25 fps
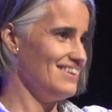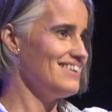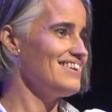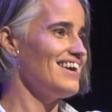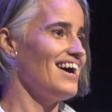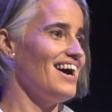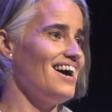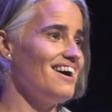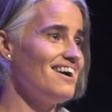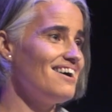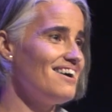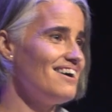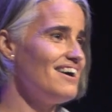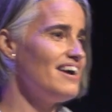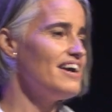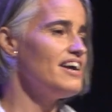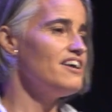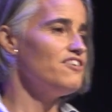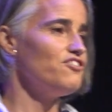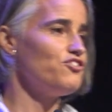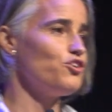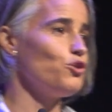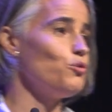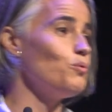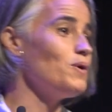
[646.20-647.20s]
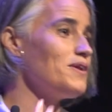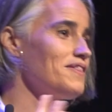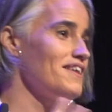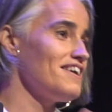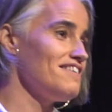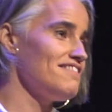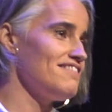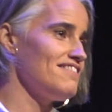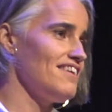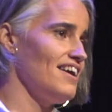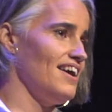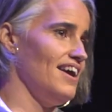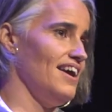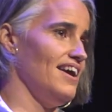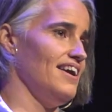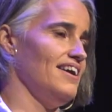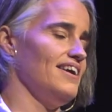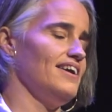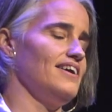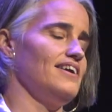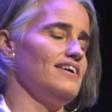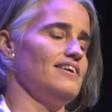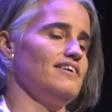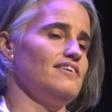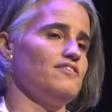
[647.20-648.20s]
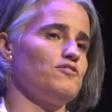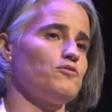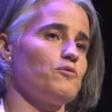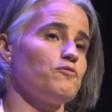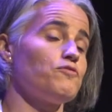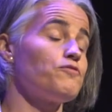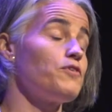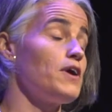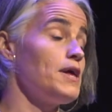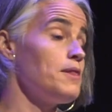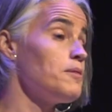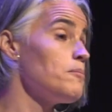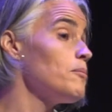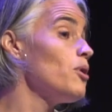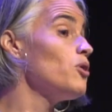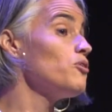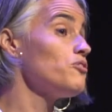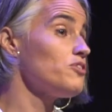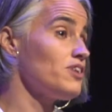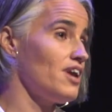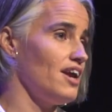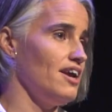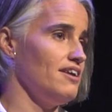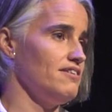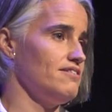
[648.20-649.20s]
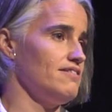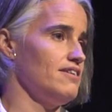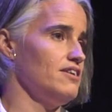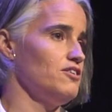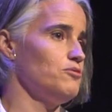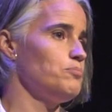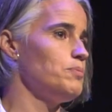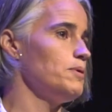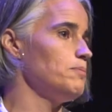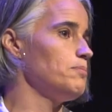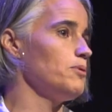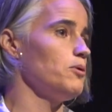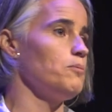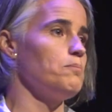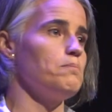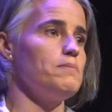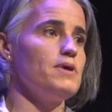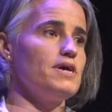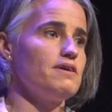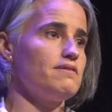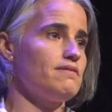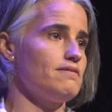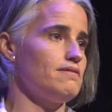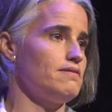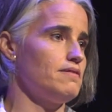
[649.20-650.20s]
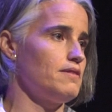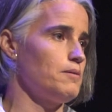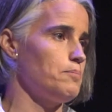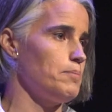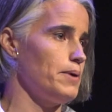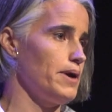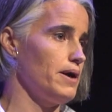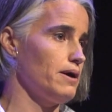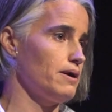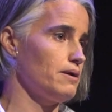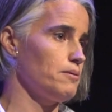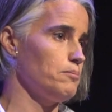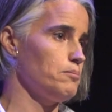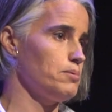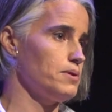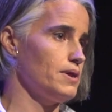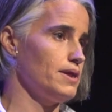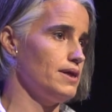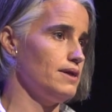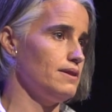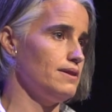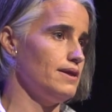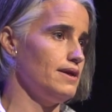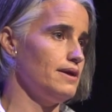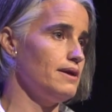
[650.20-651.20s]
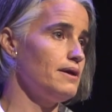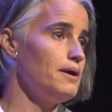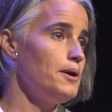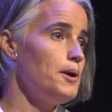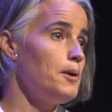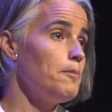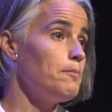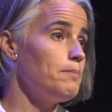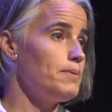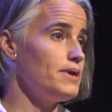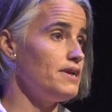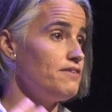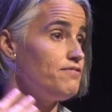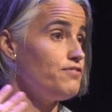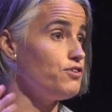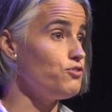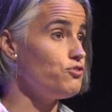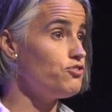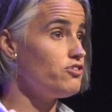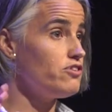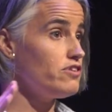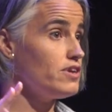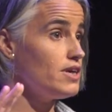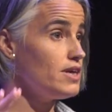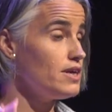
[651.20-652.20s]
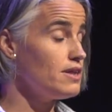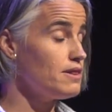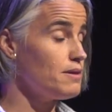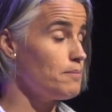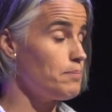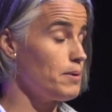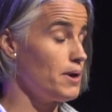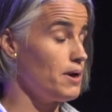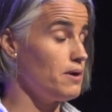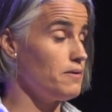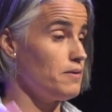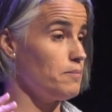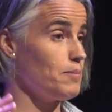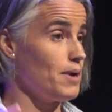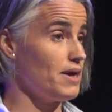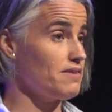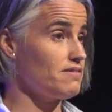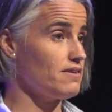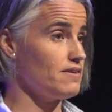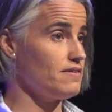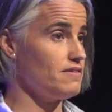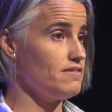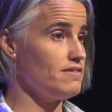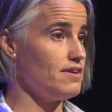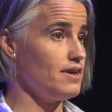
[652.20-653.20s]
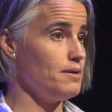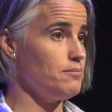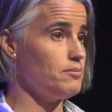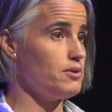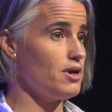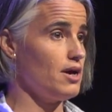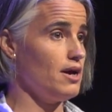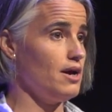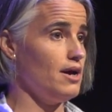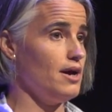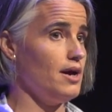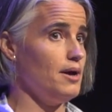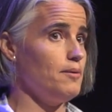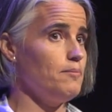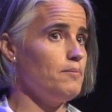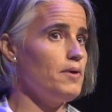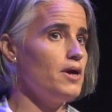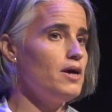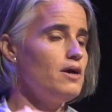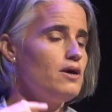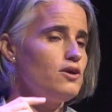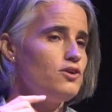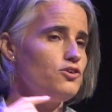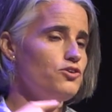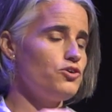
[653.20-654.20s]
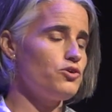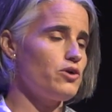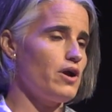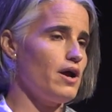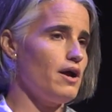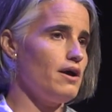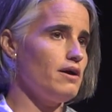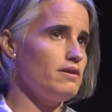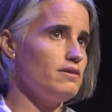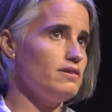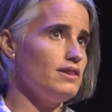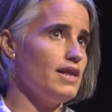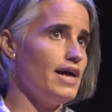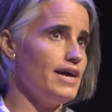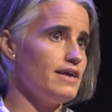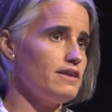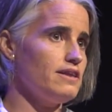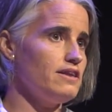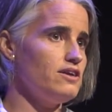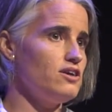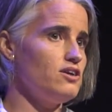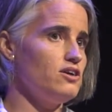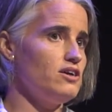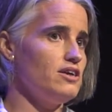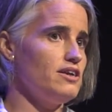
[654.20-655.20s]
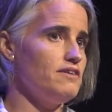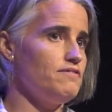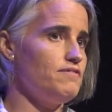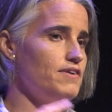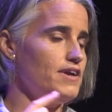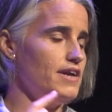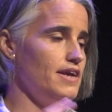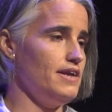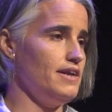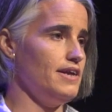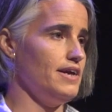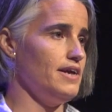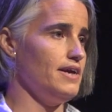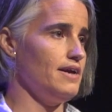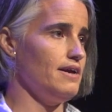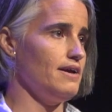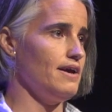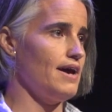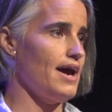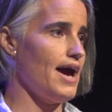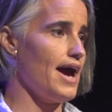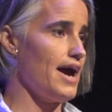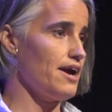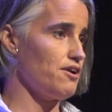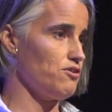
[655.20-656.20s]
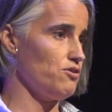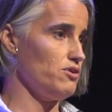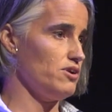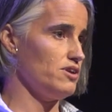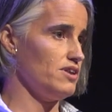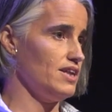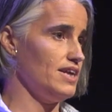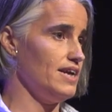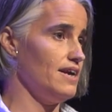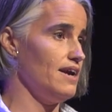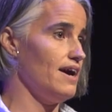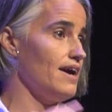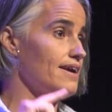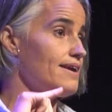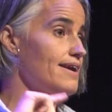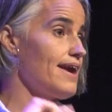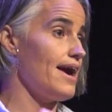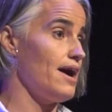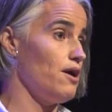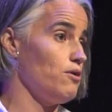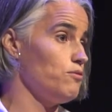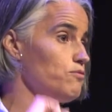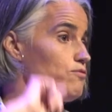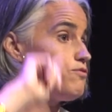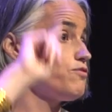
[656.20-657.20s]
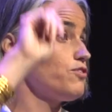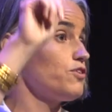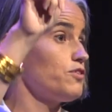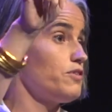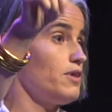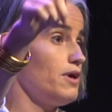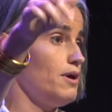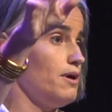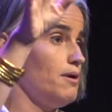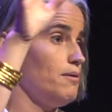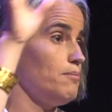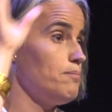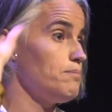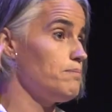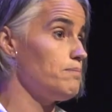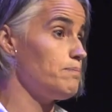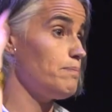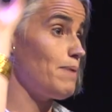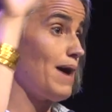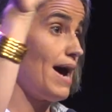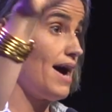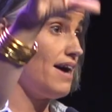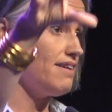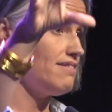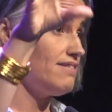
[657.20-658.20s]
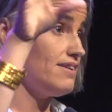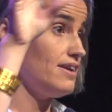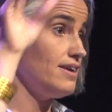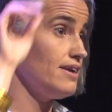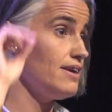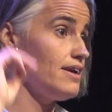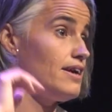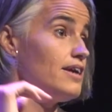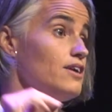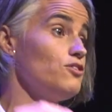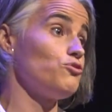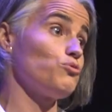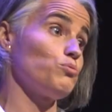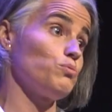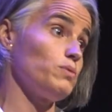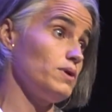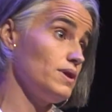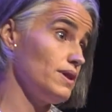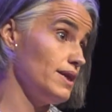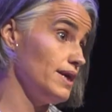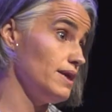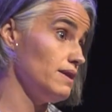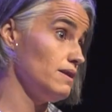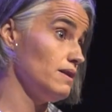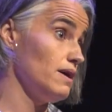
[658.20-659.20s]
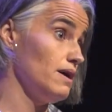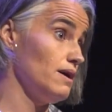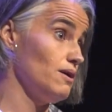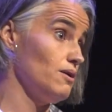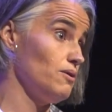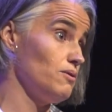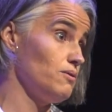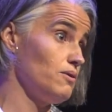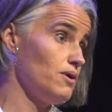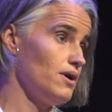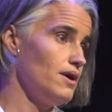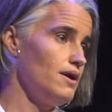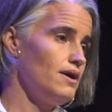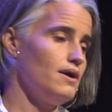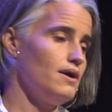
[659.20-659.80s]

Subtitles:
Yeah. So what they say is, in most cases, people miss the bear completely. But if you see the bear and the basket at the same time, your likelihood of hitting accurately a count for the passing is really low.